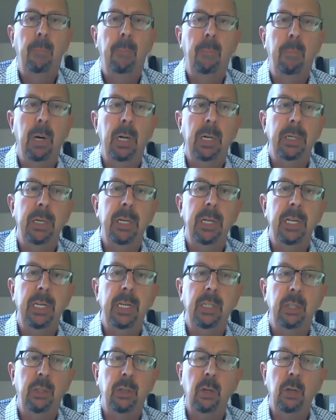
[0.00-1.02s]
but in
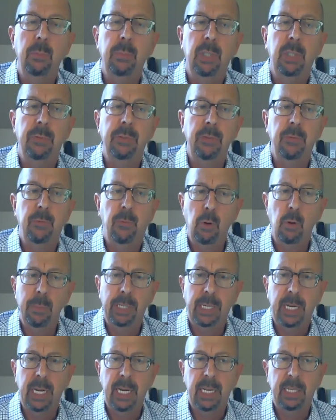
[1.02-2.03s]
the terms of
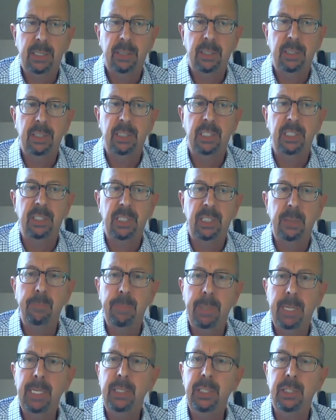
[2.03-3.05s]
InformaCast, the SIP
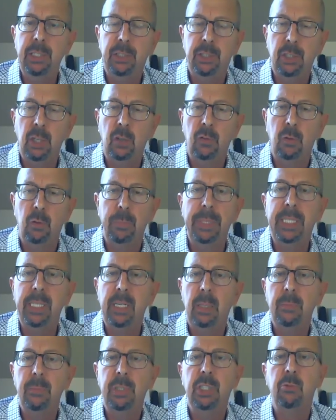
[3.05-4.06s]
paging server
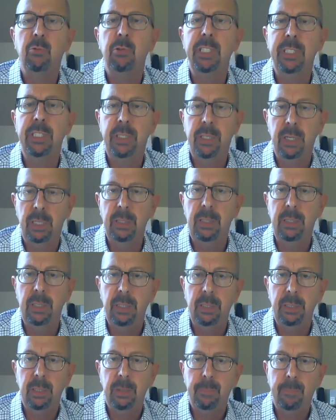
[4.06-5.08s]
becomes the
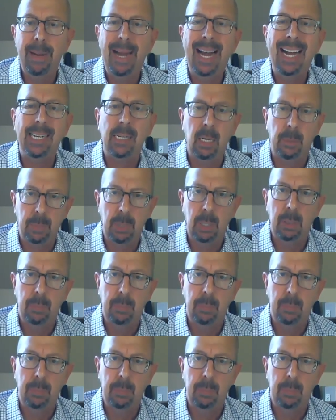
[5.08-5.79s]
redundant backup